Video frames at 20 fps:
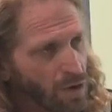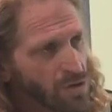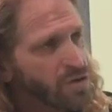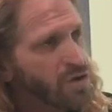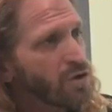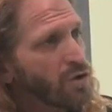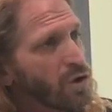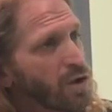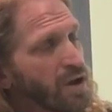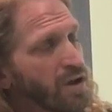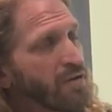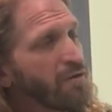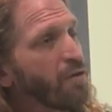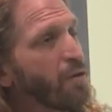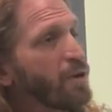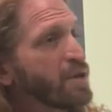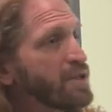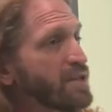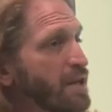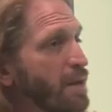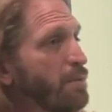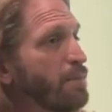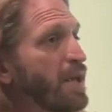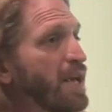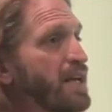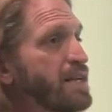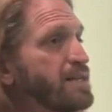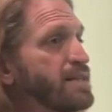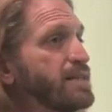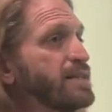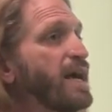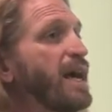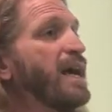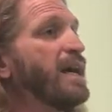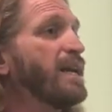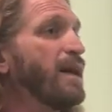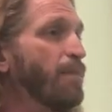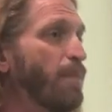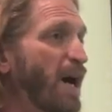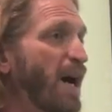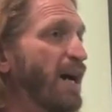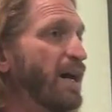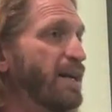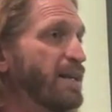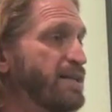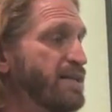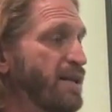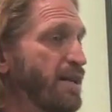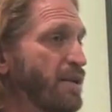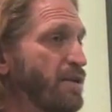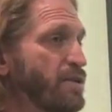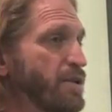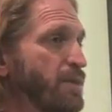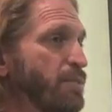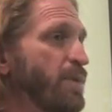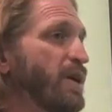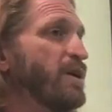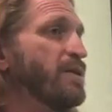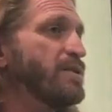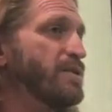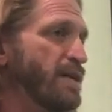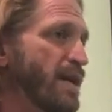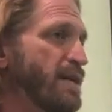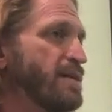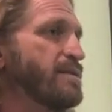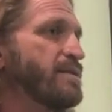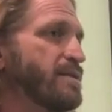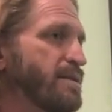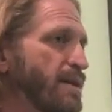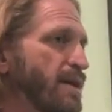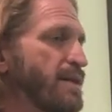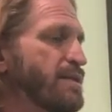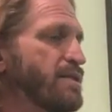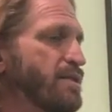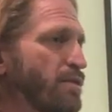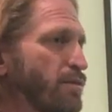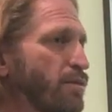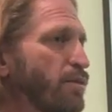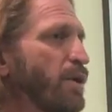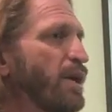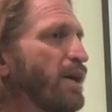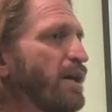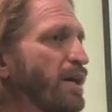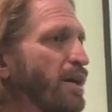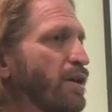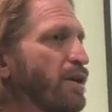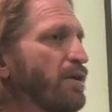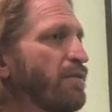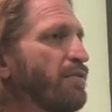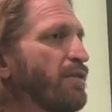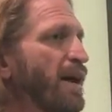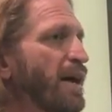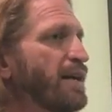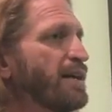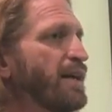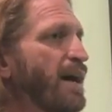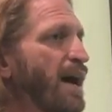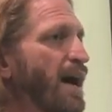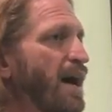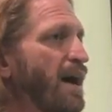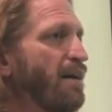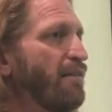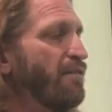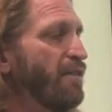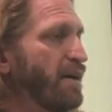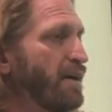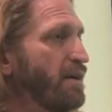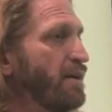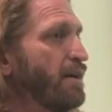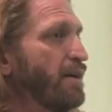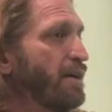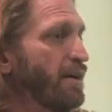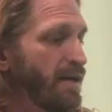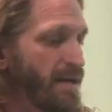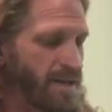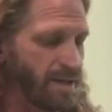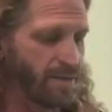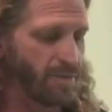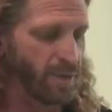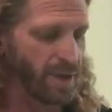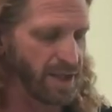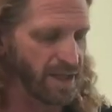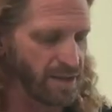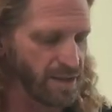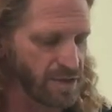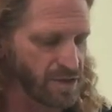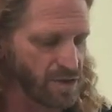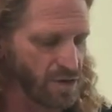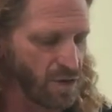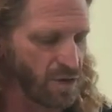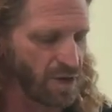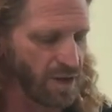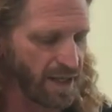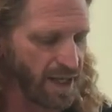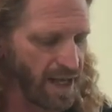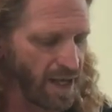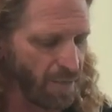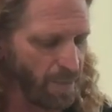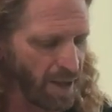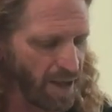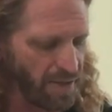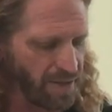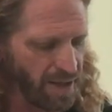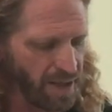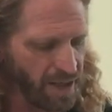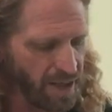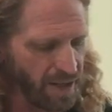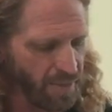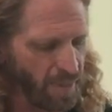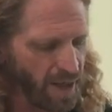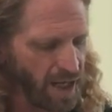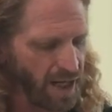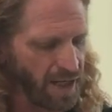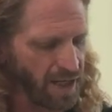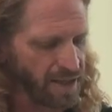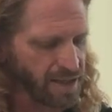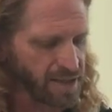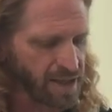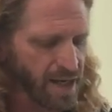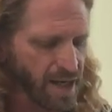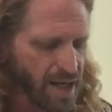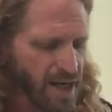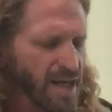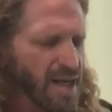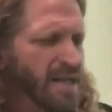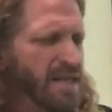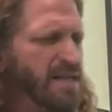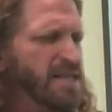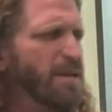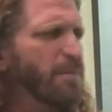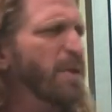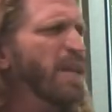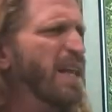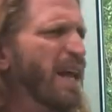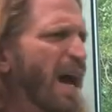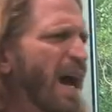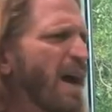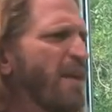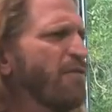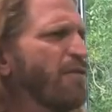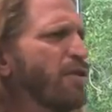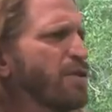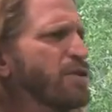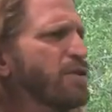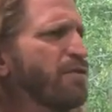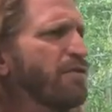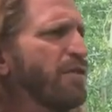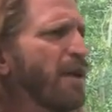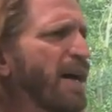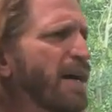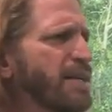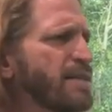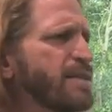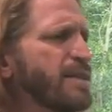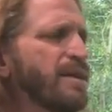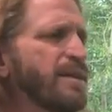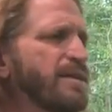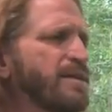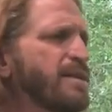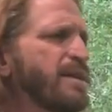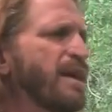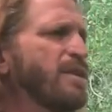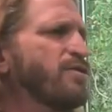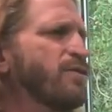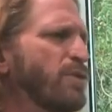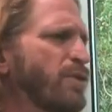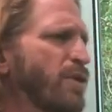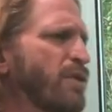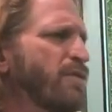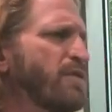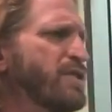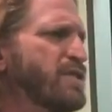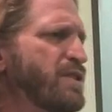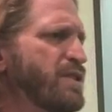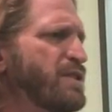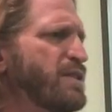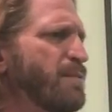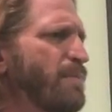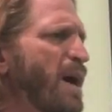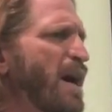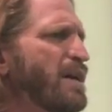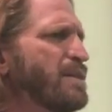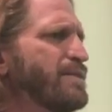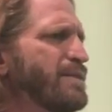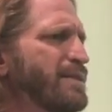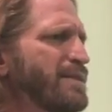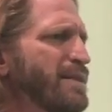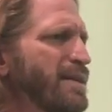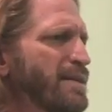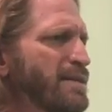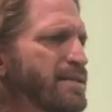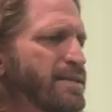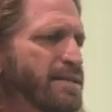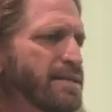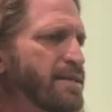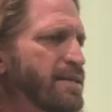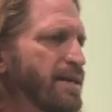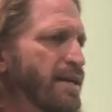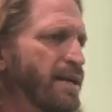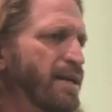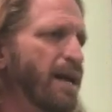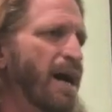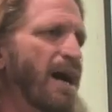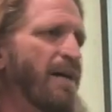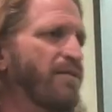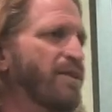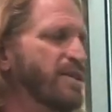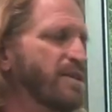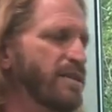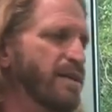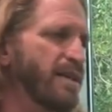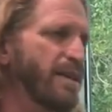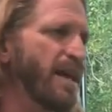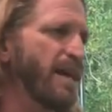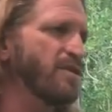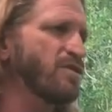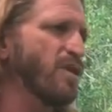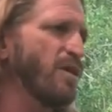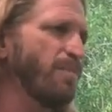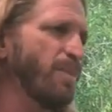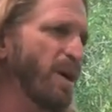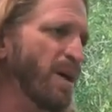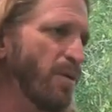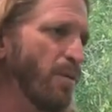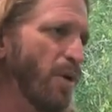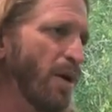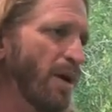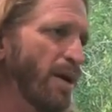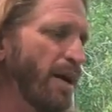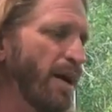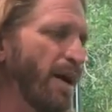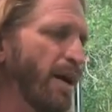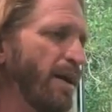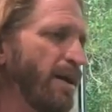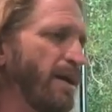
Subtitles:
also looking for, in some cases, antibiotic synergy, because that's a really good effect to have, and we can certainly help out the antibiotics. Some of the adverse effects, central nervous system oxygen toxicity. Obviously, that's our big one,